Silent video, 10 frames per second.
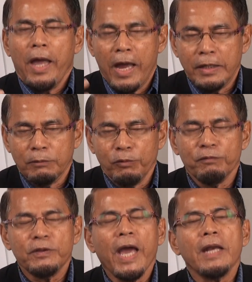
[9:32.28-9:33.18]
And
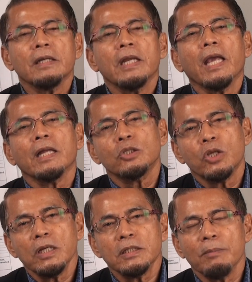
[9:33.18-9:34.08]
with that, they can
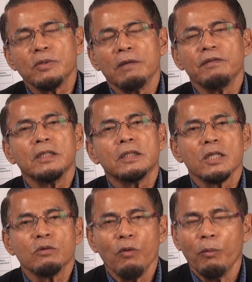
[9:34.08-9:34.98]
change themselves and
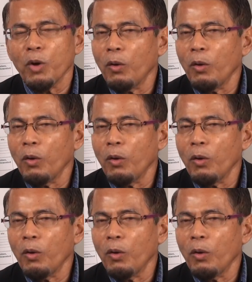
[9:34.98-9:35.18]
transform.